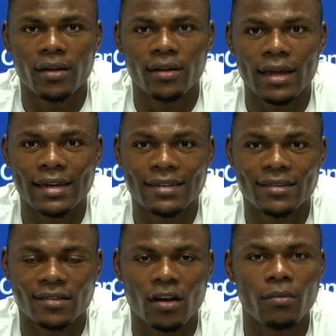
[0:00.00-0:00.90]
It
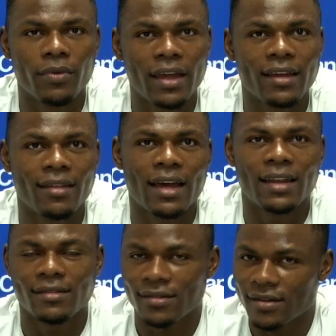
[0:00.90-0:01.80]
is something
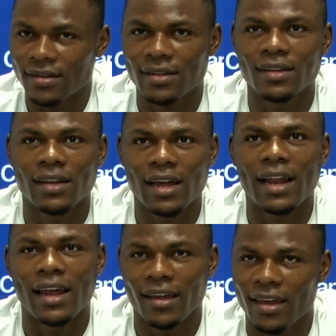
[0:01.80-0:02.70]
that
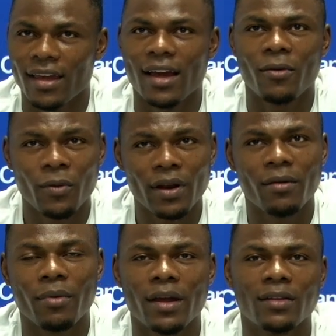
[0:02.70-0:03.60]
like yeah, I
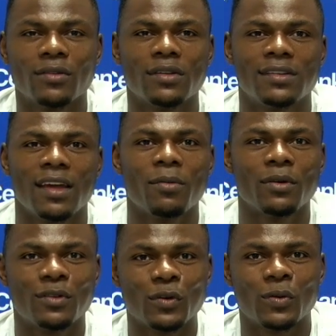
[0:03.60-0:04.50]
really bring to the
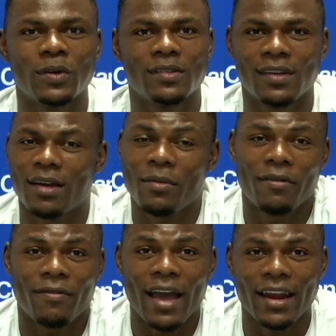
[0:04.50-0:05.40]
table too. Is I'm a
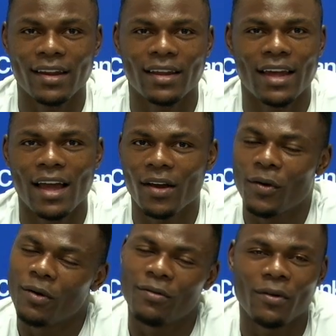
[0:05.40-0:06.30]
fighter. I
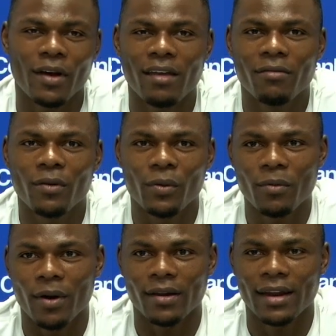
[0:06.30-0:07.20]
go for every
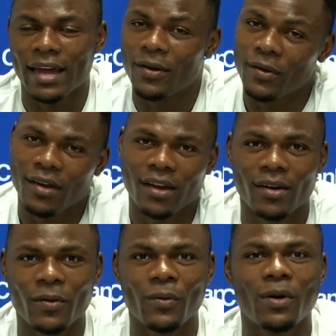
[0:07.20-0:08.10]
rebound. I don't
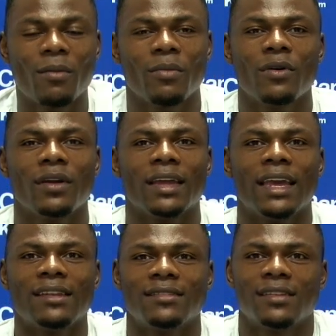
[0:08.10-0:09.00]
care who I'm going
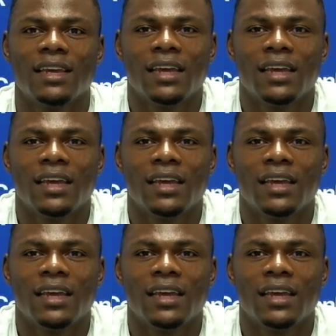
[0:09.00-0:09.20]
against.